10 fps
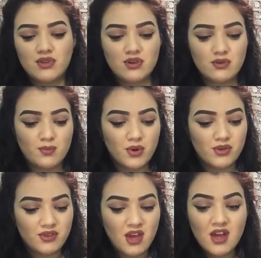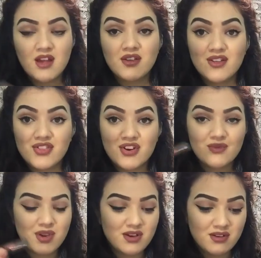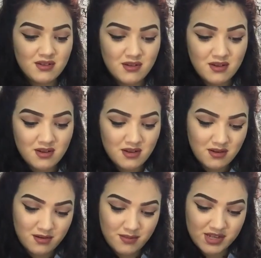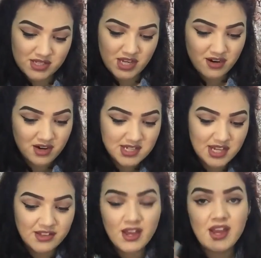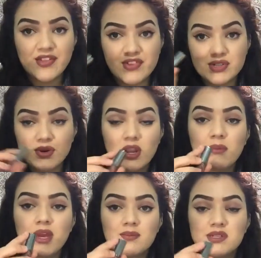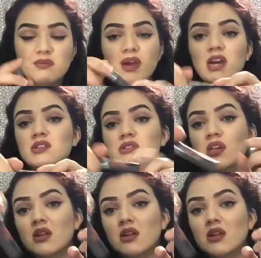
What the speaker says: They're both the Real mascaras. I think I got this one in my Ipsy bag, which is like a